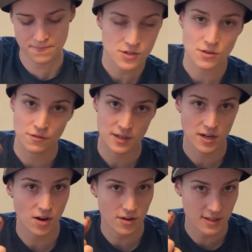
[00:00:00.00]
Don't forget
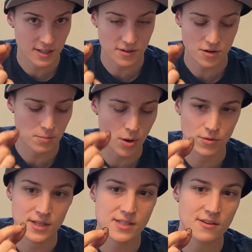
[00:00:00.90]
all the little
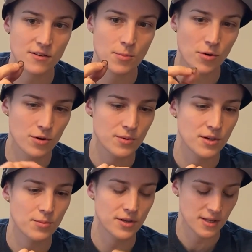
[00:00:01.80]
components of your board when you're
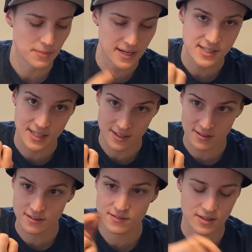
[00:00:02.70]
putting them back together.
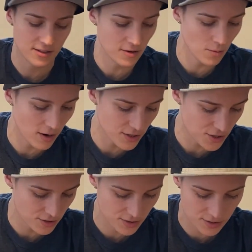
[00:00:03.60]
The little
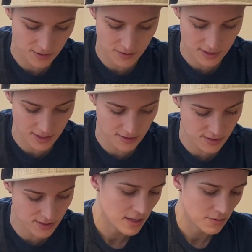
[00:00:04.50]
washers, everything
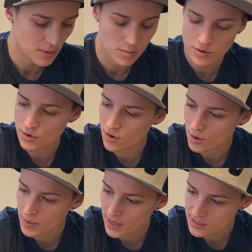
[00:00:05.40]
else. And put it all
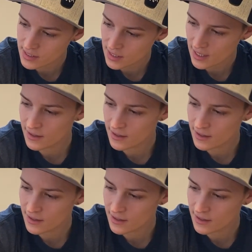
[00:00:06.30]
back together.